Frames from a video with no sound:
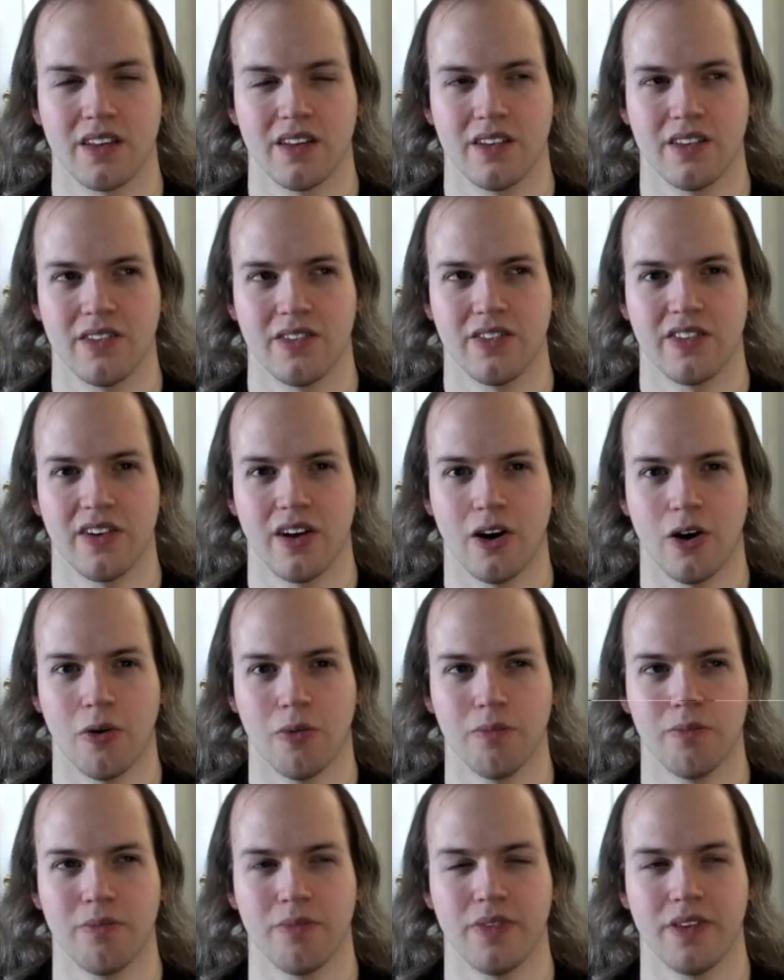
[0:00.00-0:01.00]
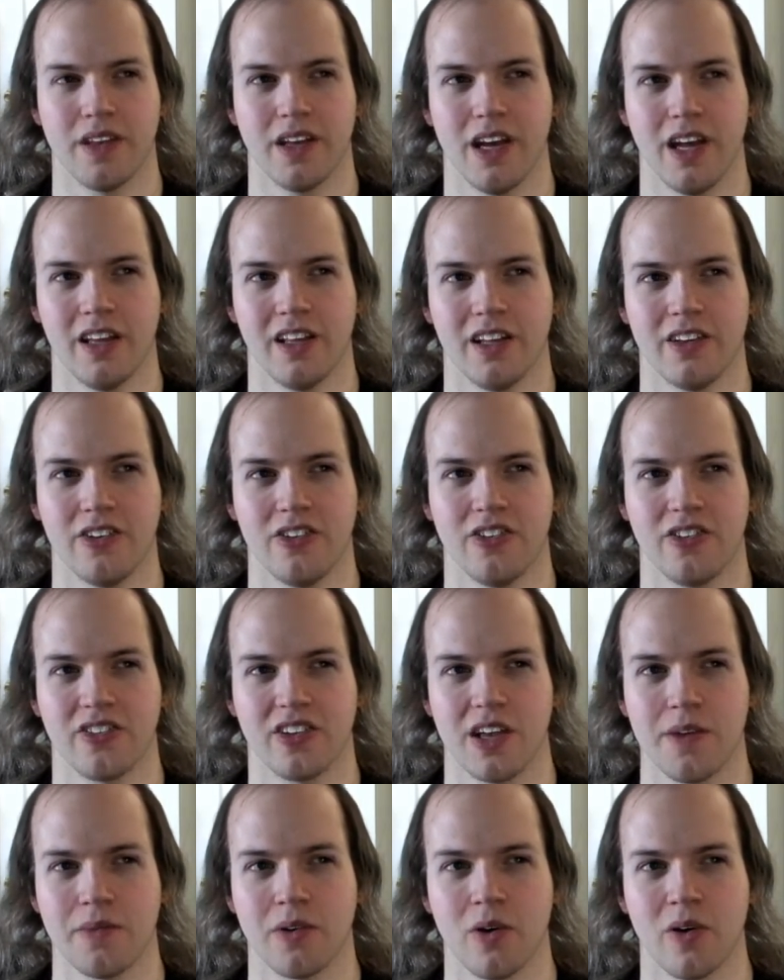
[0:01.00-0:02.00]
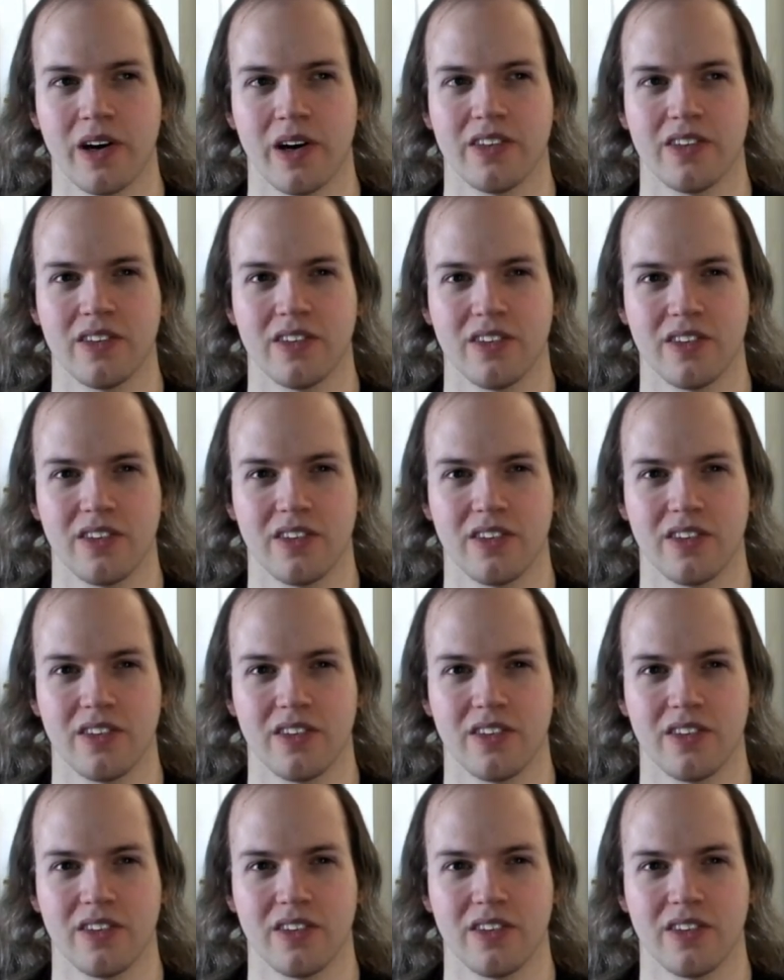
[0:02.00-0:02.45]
So, and then you just keep doing